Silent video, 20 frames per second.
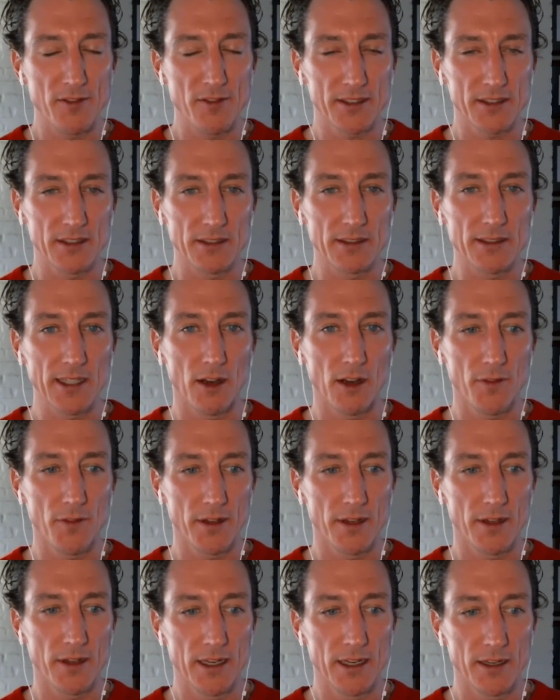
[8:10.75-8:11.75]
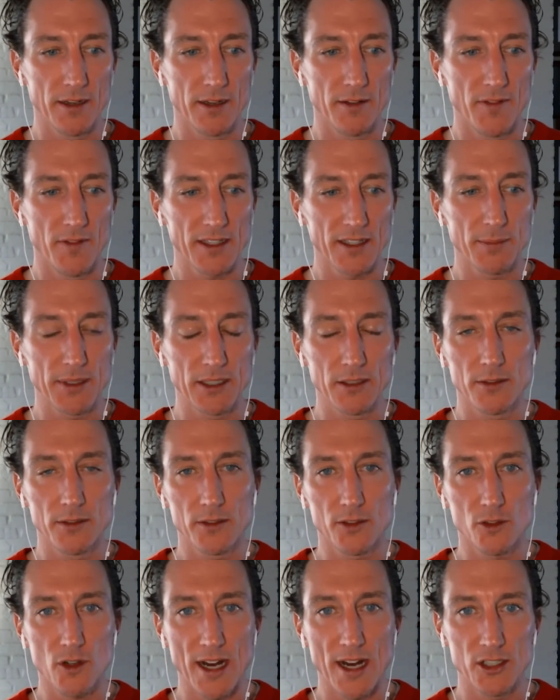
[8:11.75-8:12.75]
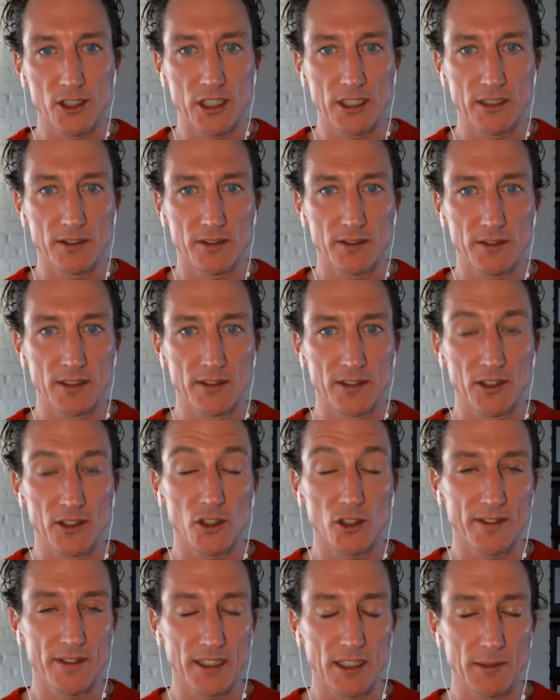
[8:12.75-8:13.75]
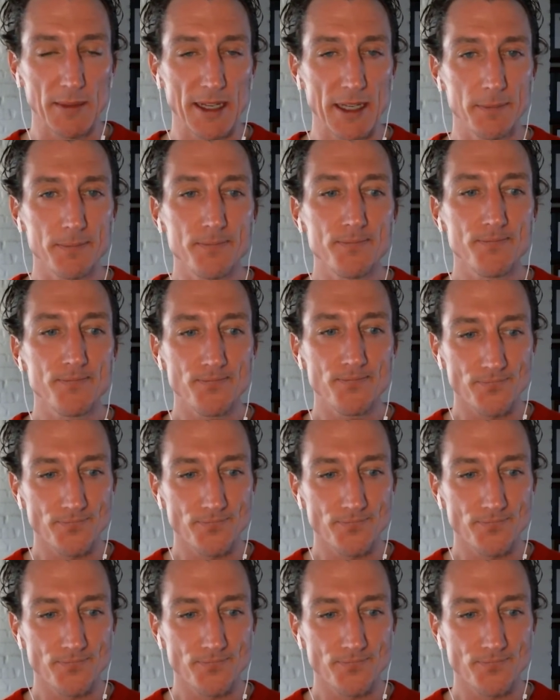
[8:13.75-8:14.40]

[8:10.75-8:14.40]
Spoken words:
manifests itself in an investment strategy is interesting to me.